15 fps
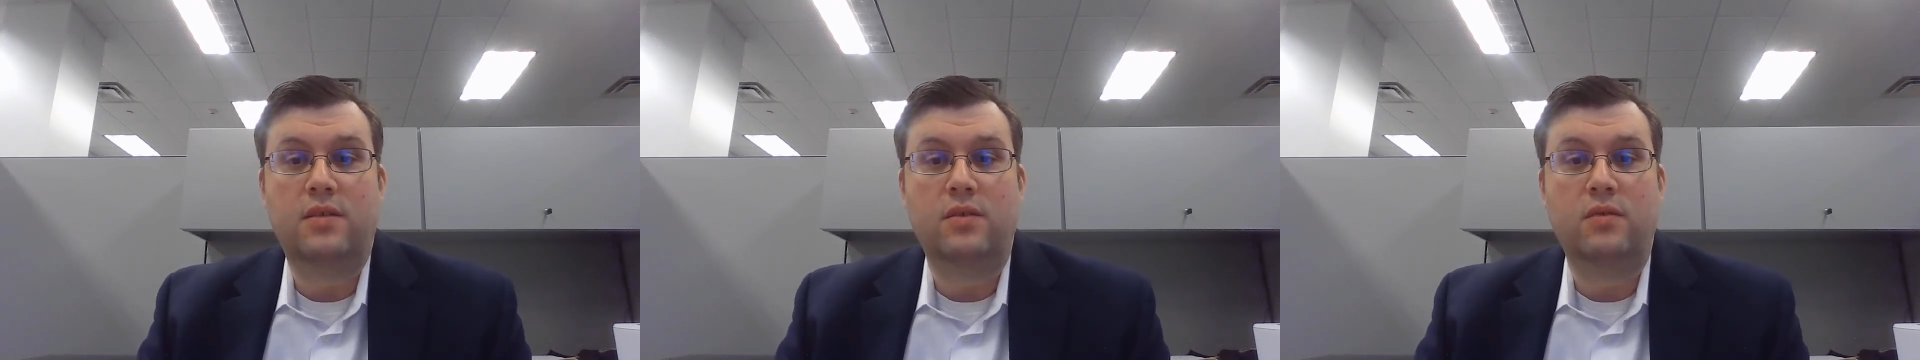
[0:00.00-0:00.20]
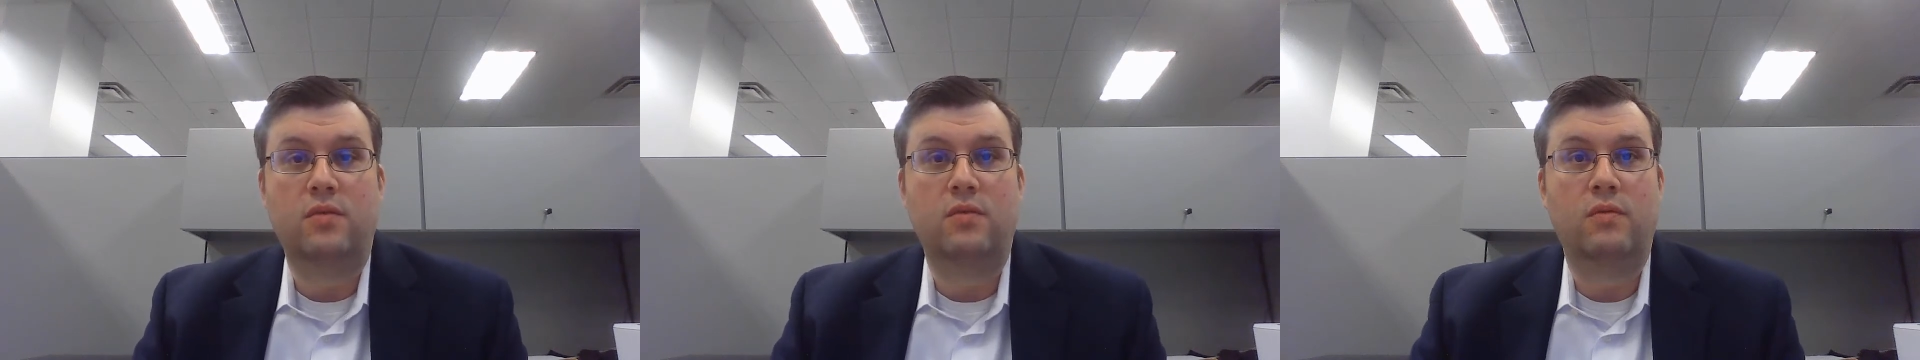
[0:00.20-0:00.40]

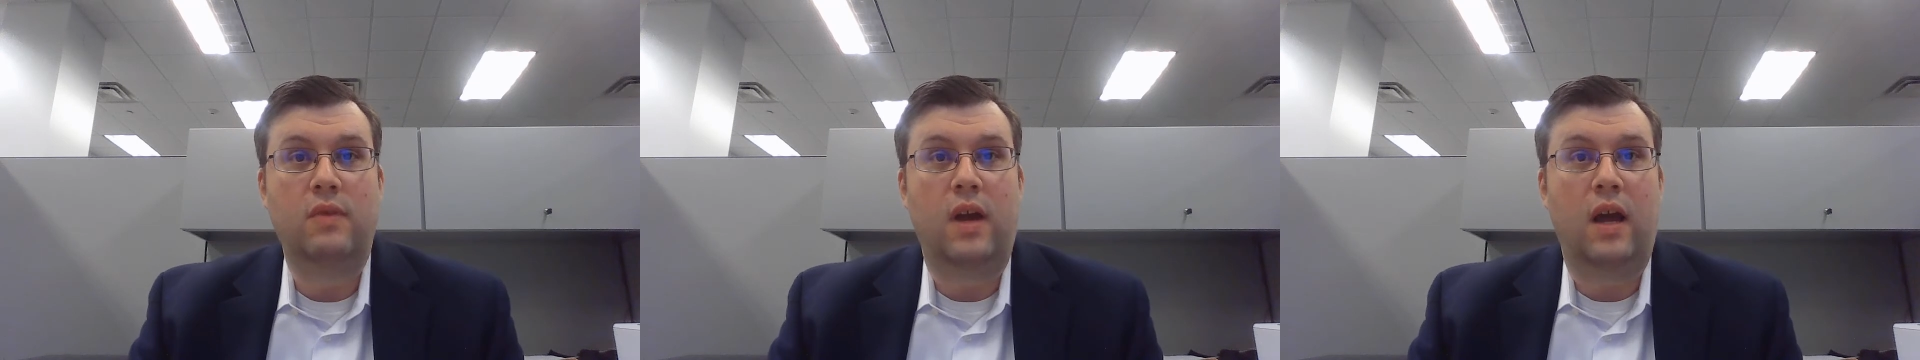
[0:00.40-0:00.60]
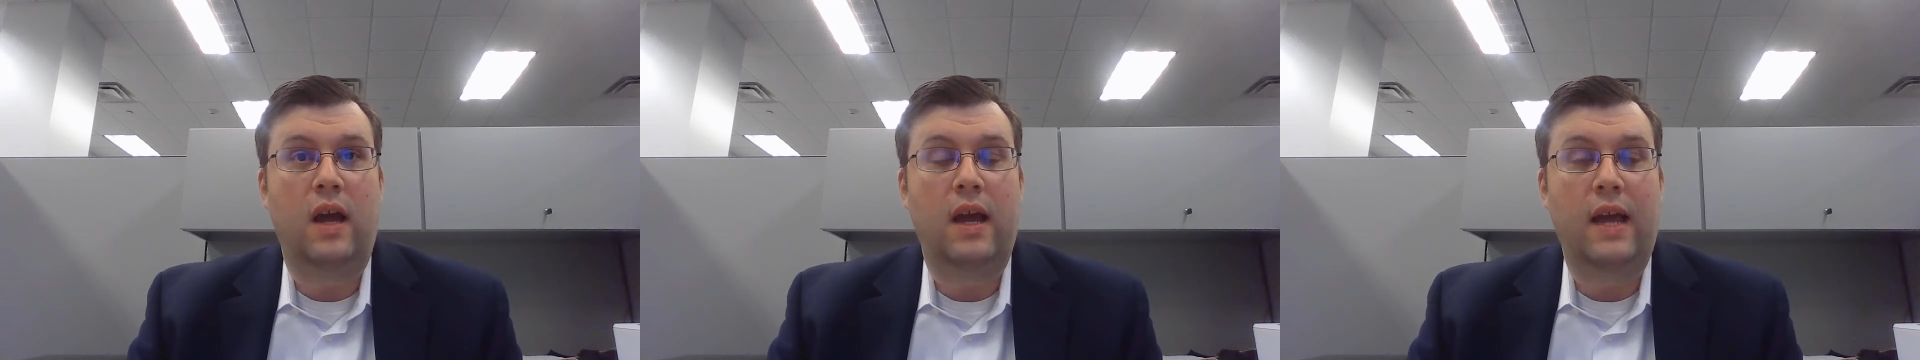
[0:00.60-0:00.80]
to
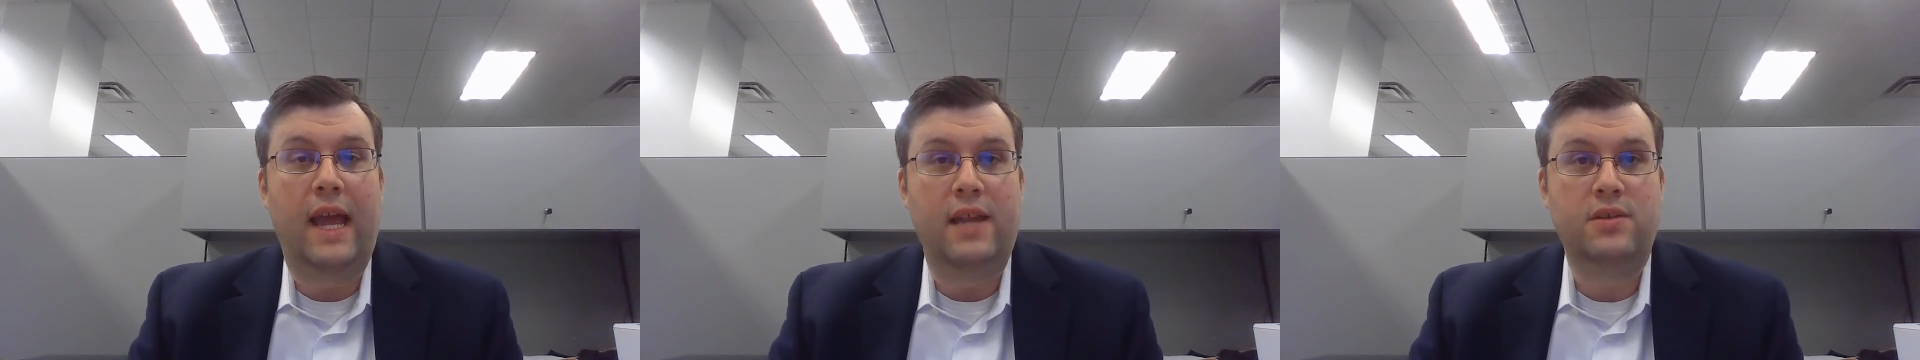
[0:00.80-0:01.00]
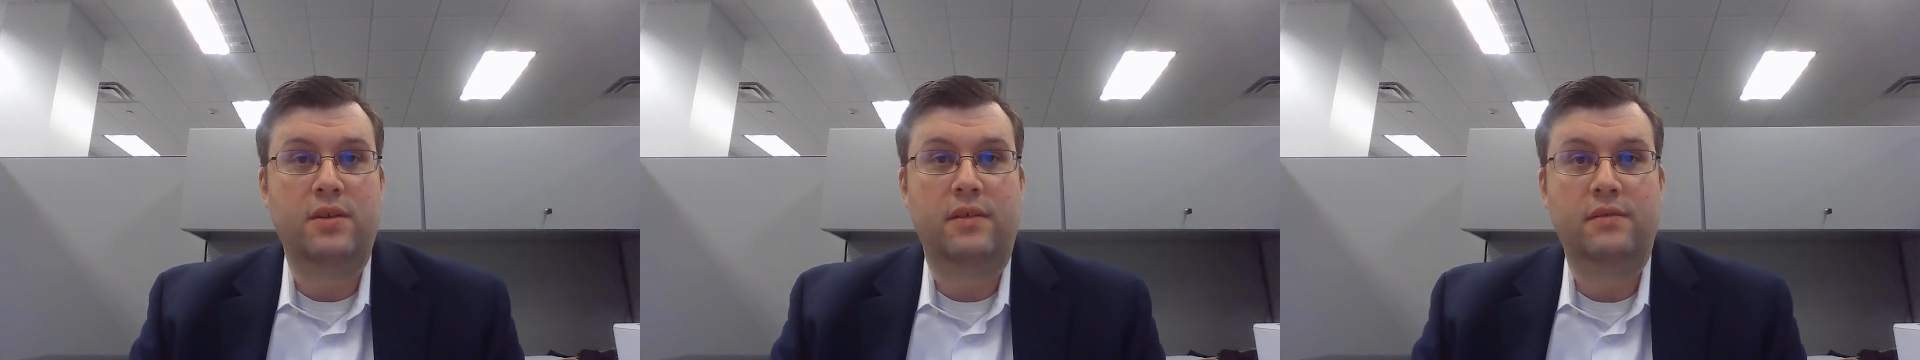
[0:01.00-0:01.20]

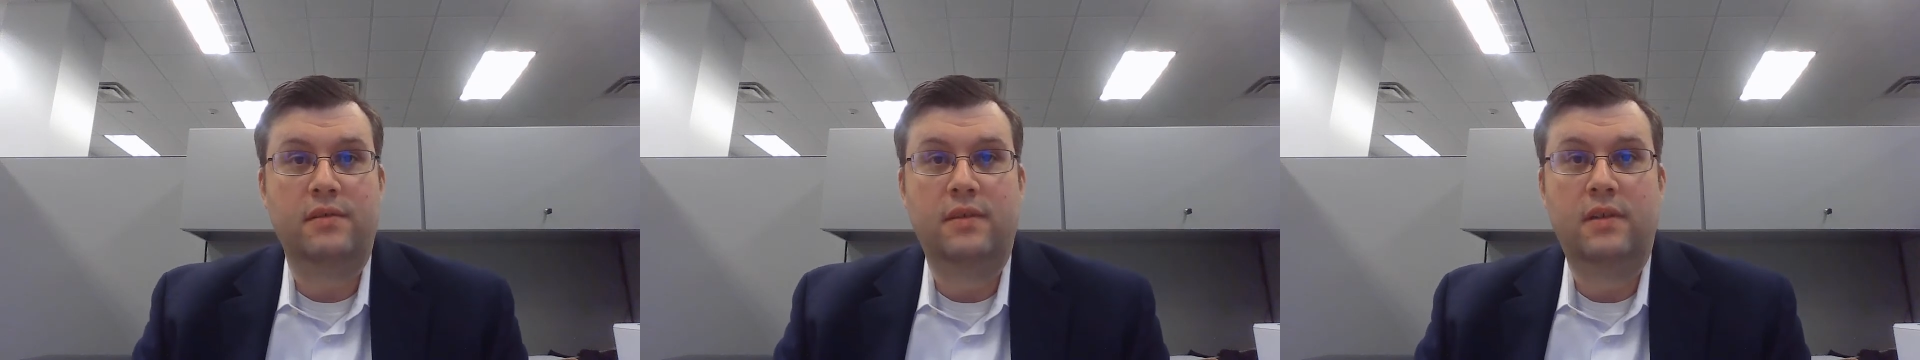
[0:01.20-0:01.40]
enter,